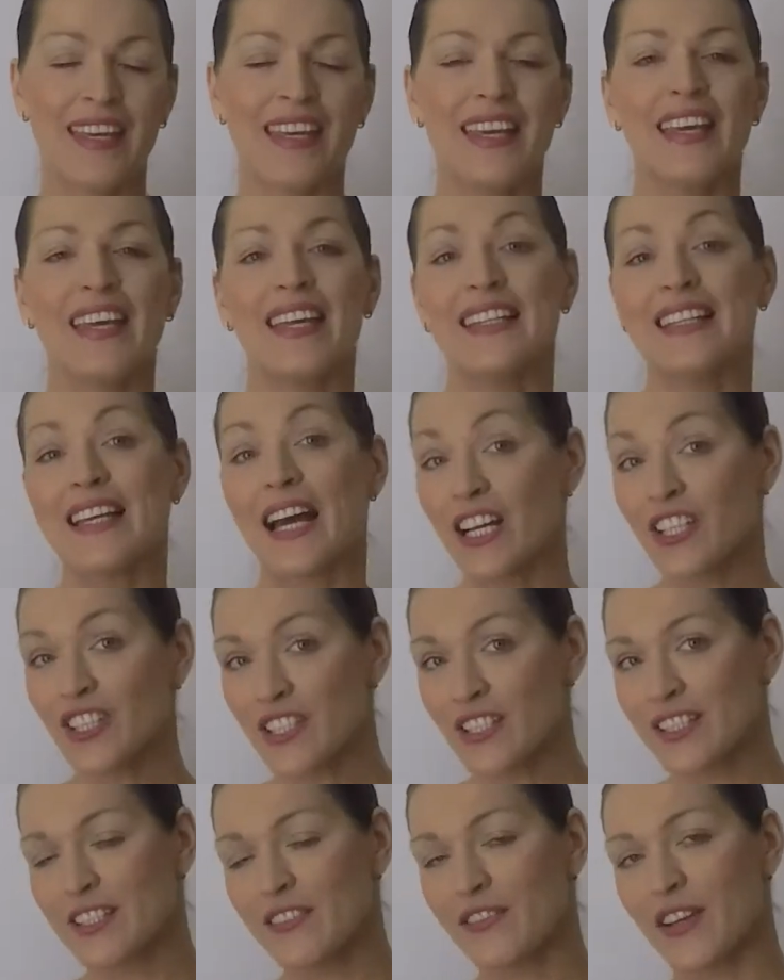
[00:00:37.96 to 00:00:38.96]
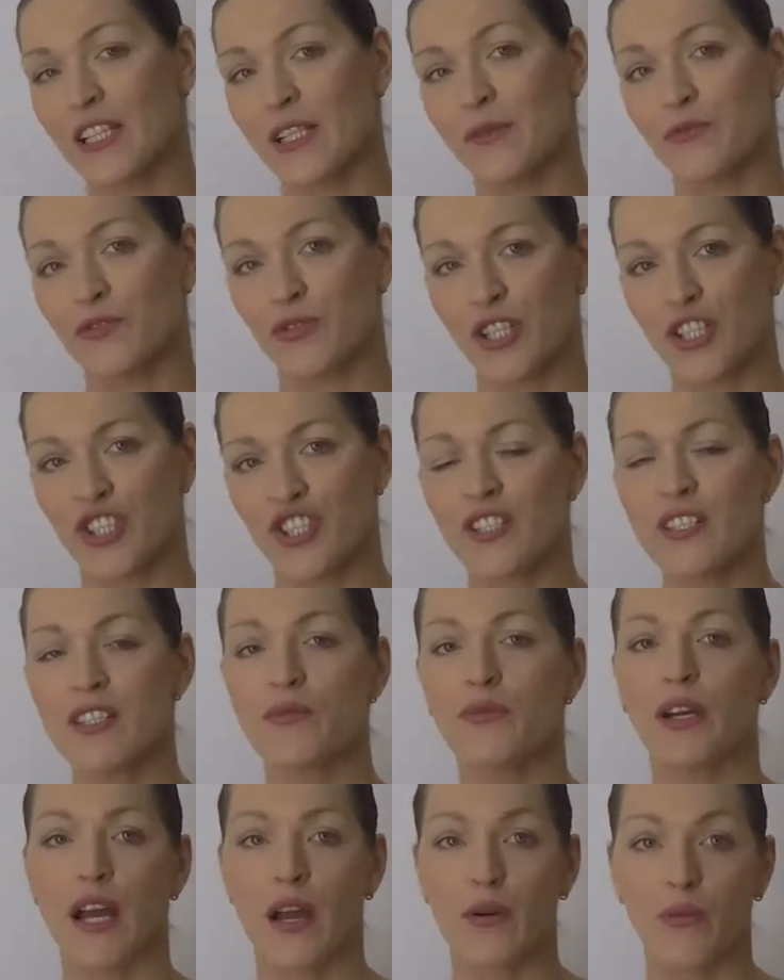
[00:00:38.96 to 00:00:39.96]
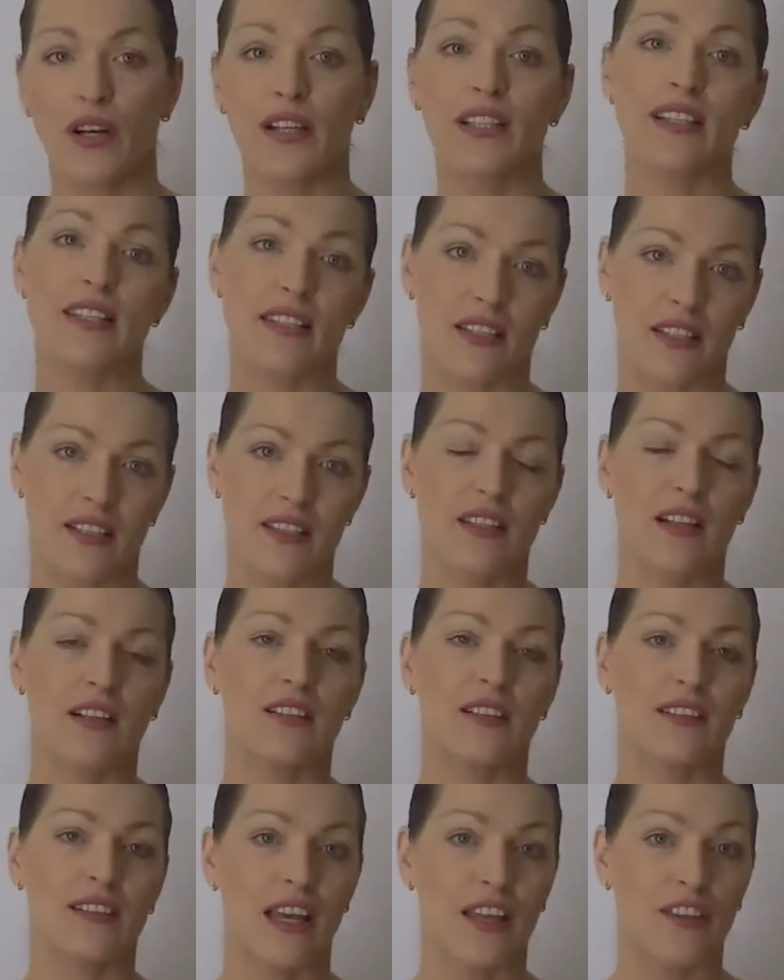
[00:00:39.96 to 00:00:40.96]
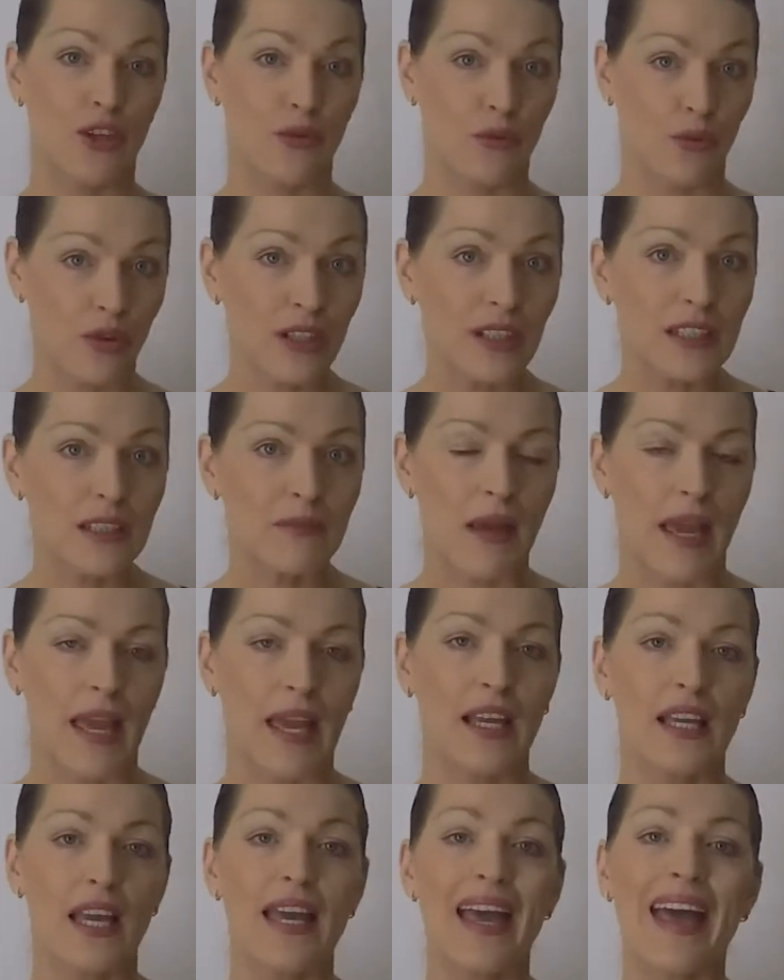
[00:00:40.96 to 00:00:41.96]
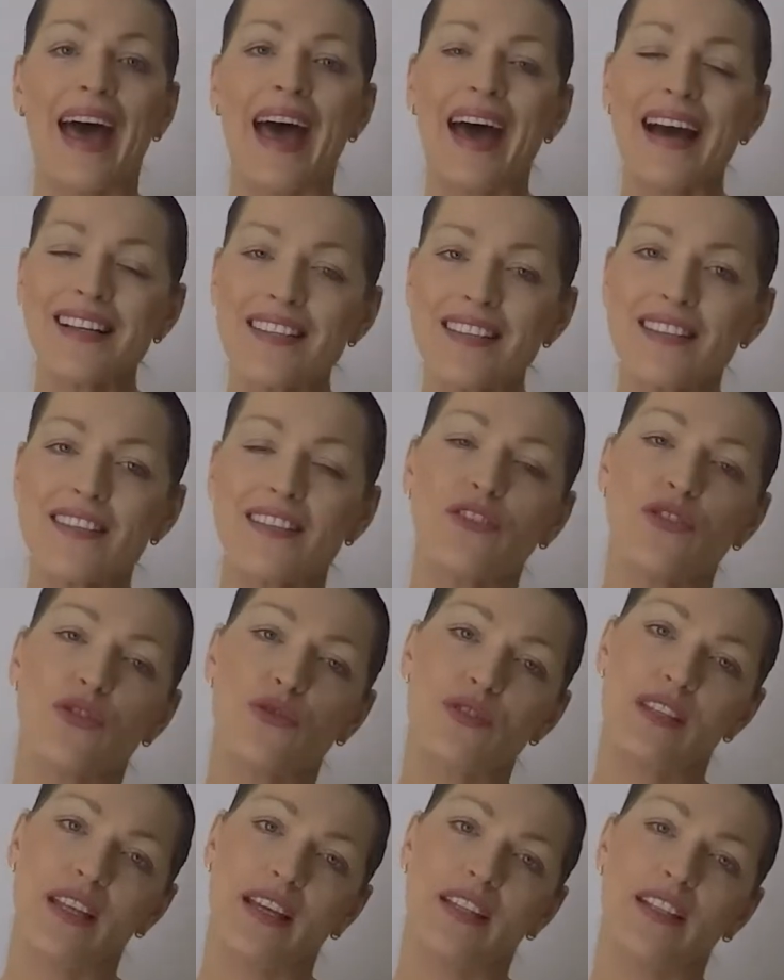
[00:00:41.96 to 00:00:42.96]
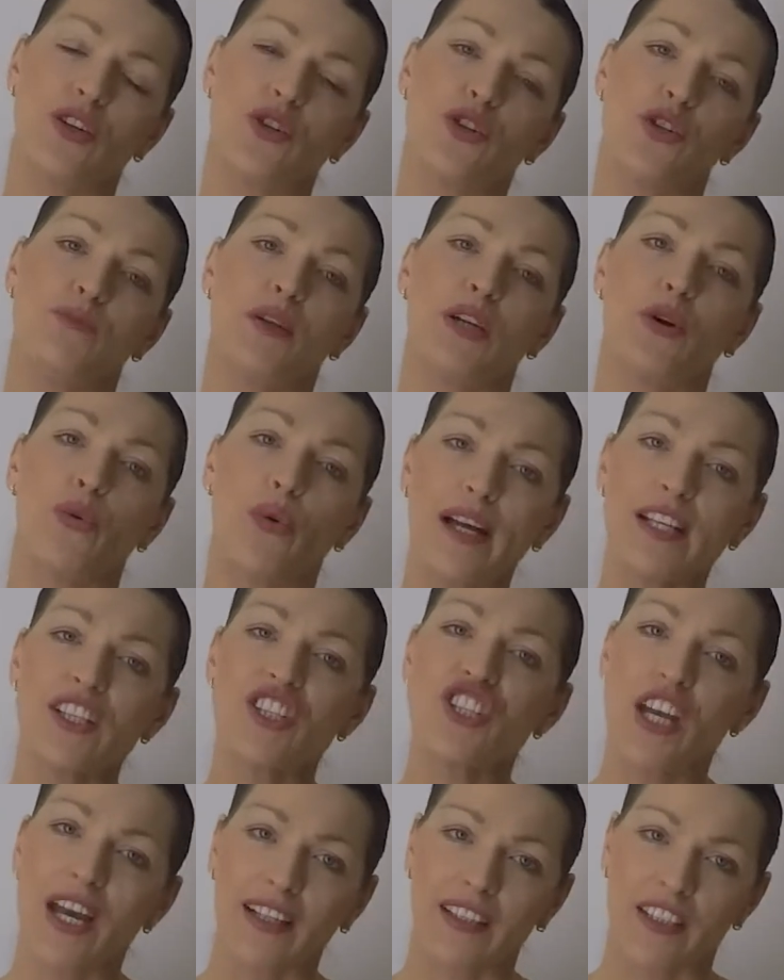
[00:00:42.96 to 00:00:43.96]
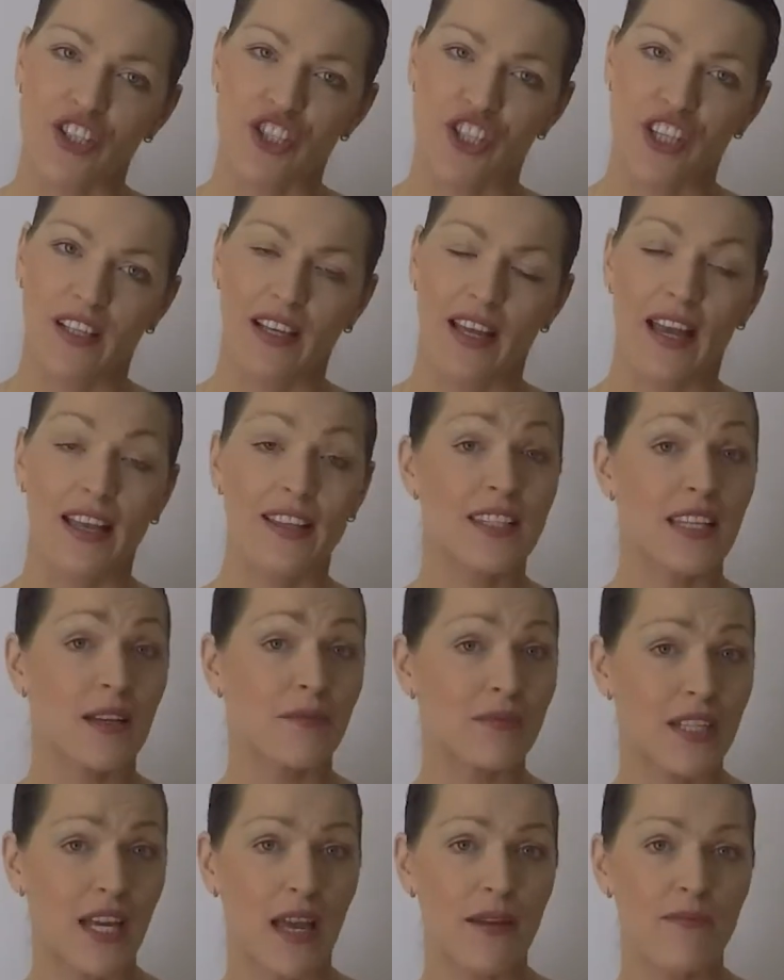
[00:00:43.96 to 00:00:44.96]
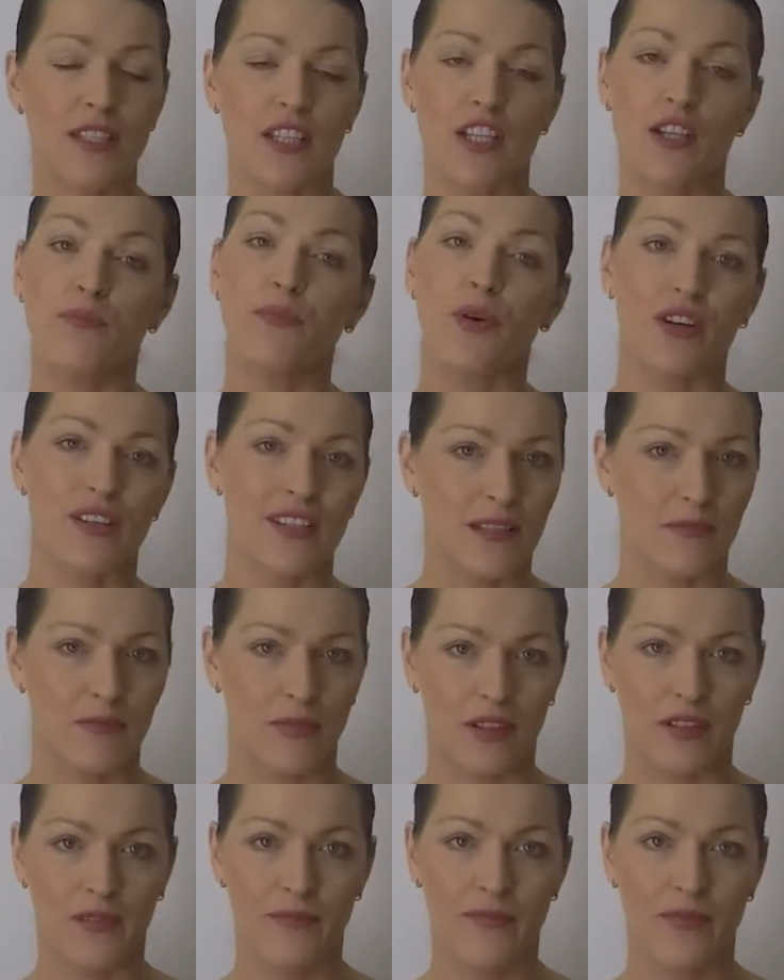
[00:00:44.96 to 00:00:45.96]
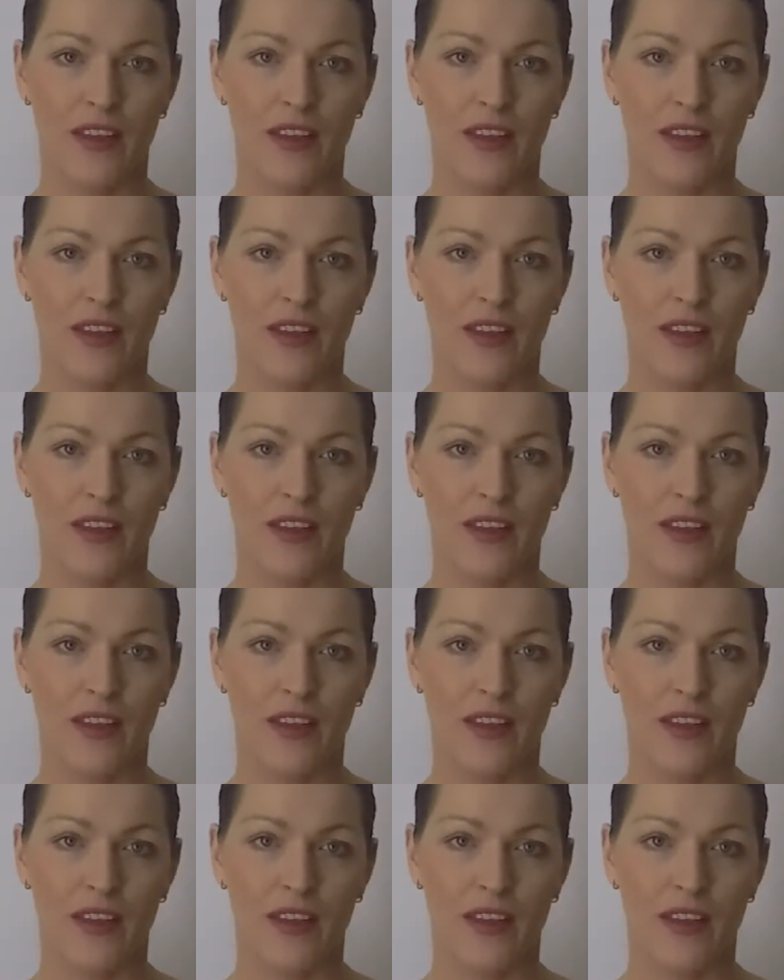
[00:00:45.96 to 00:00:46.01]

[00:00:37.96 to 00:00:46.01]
In underdeveloped regions, where I worked as a consultant at the World Bank, accessing those data could be quite challenging and sometimes impossible.